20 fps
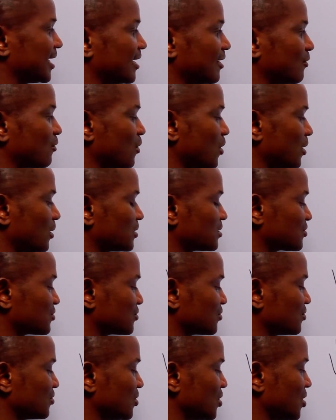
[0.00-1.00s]
equal
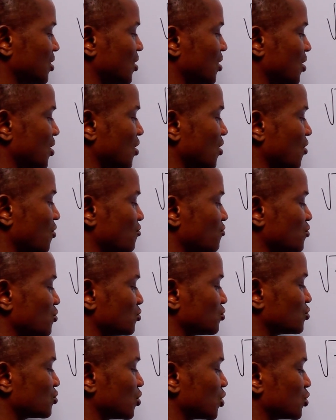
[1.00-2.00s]
to
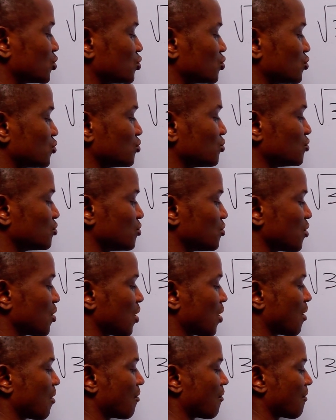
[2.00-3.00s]
root two
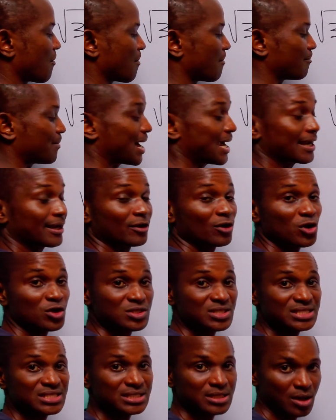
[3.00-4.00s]

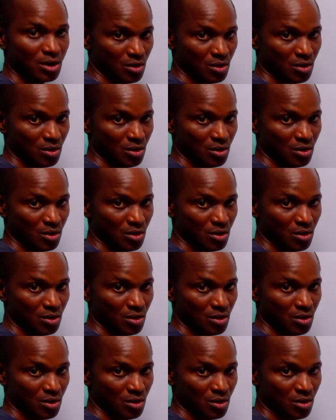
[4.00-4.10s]
minus